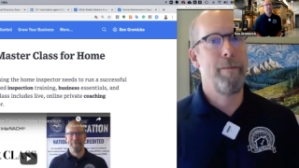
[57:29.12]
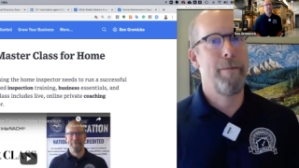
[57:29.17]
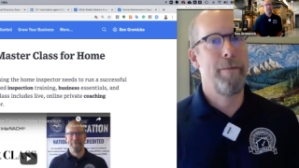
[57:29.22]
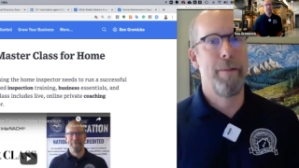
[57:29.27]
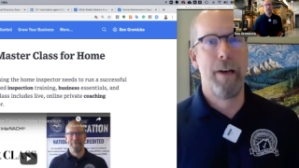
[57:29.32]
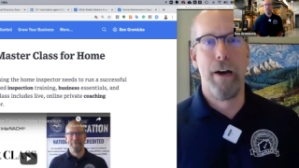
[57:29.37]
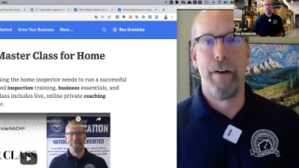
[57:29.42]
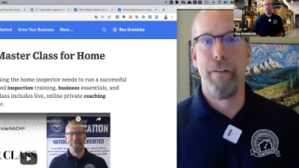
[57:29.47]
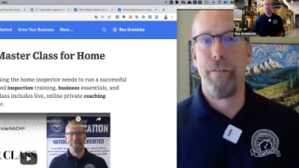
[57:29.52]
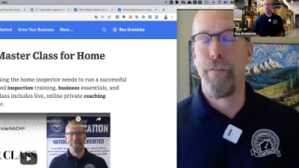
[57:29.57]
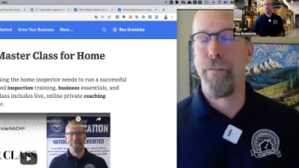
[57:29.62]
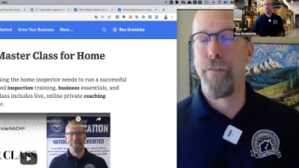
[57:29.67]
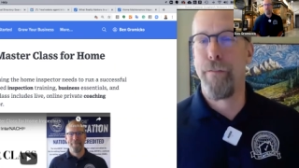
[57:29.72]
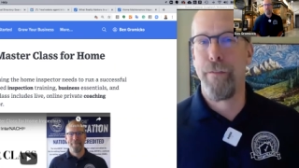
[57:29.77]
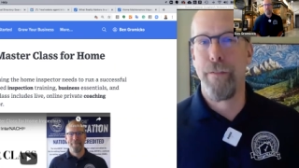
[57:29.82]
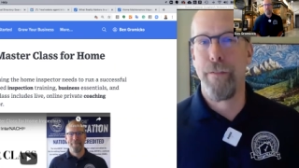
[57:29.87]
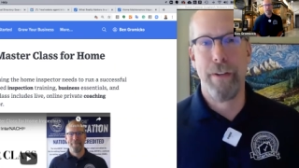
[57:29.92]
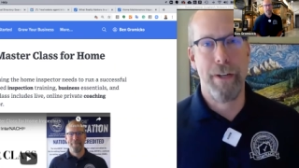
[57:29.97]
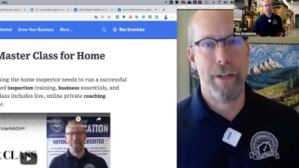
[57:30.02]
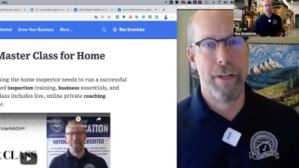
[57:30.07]
a
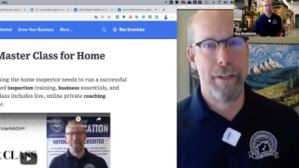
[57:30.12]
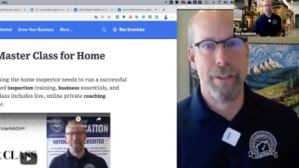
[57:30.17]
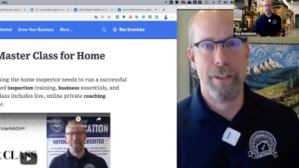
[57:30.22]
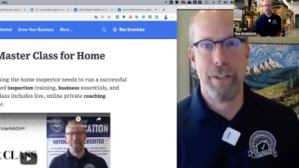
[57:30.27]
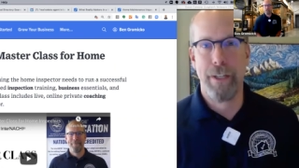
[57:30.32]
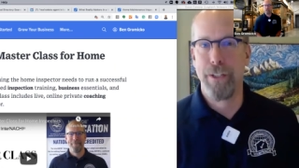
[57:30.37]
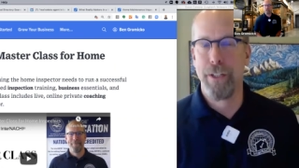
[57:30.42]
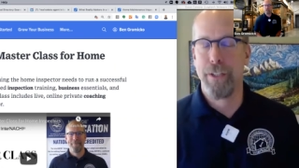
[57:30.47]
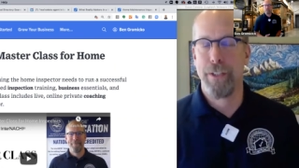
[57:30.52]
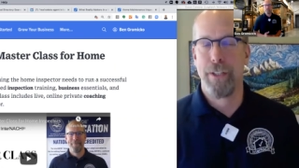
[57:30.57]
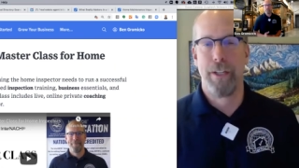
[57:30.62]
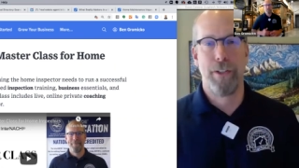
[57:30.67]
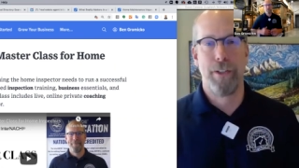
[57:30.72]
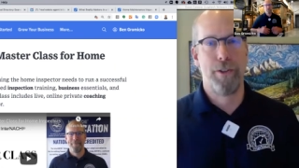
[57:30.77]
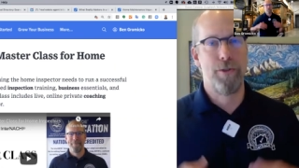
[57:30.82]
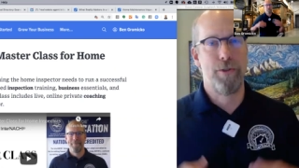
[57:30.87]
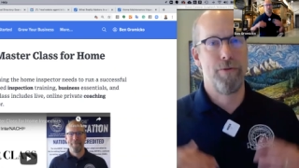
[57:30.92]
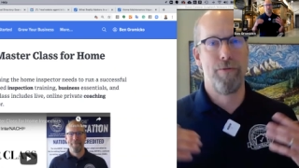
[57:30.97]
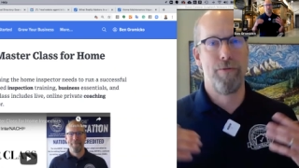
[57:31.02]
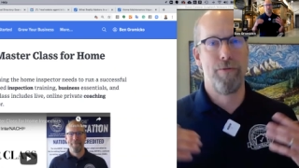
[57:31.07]
uh, just a
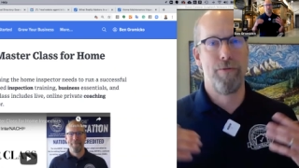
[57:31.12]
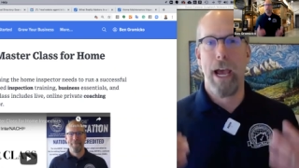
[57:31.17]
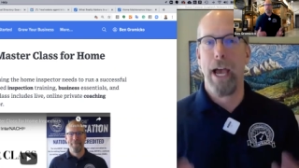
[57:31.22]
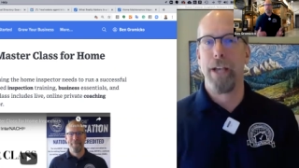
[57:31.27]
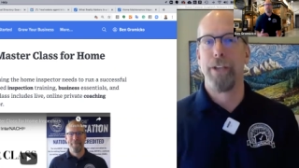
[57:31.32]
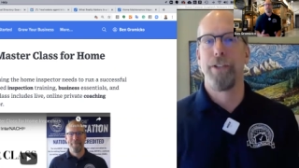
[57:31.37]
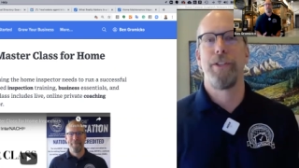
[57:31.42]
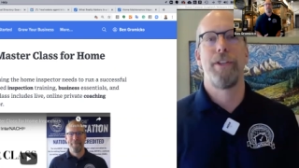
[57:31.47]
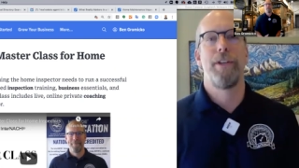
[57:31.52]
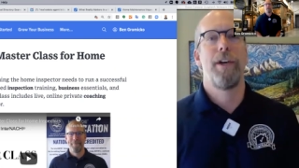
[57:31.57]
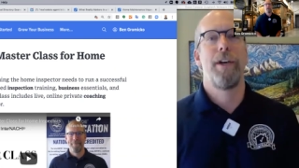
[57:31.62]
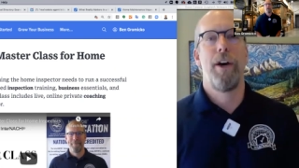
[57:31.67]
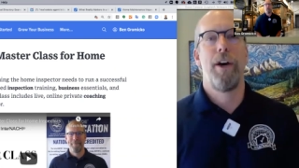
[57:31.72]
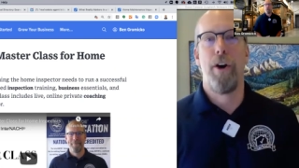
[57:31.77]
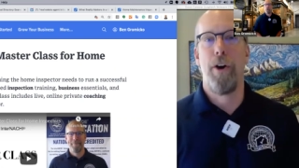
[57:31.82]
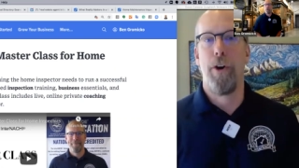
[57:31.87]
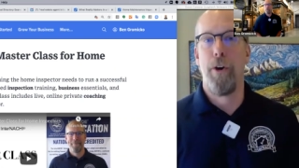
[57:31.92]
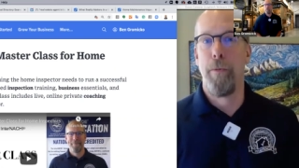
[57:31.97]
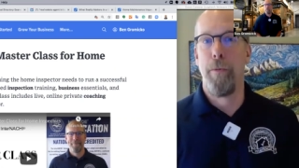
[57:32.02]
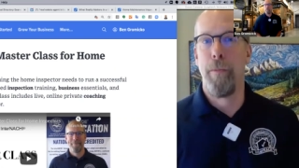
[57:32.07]
trashed
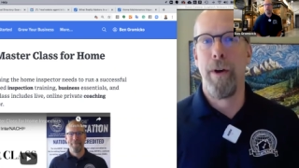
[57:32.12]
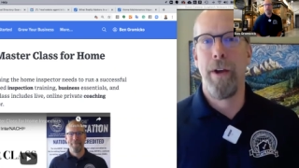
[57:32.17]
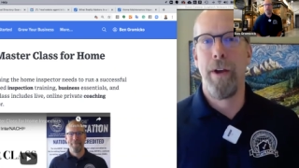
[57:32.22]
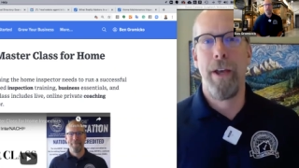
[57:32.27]
home.